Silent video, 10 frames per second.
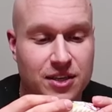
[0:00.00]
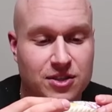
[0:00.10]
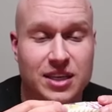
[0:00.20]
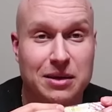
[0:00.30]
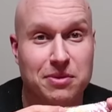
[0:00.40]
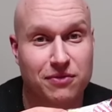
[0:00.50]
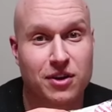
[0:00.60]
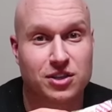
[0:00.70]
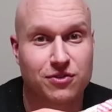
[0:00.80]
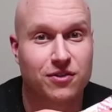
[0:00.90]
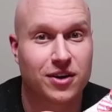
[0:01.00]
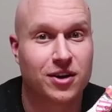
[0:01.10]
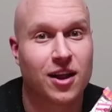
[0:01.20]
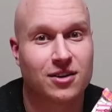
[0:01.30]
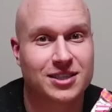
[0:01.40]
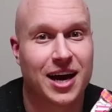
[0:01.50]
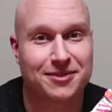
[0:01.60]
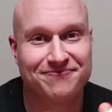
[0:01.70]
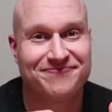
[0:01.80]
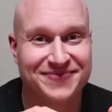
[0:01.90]
here to keep it fresh for a very long
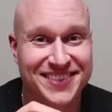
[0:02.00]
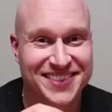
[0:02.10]
time.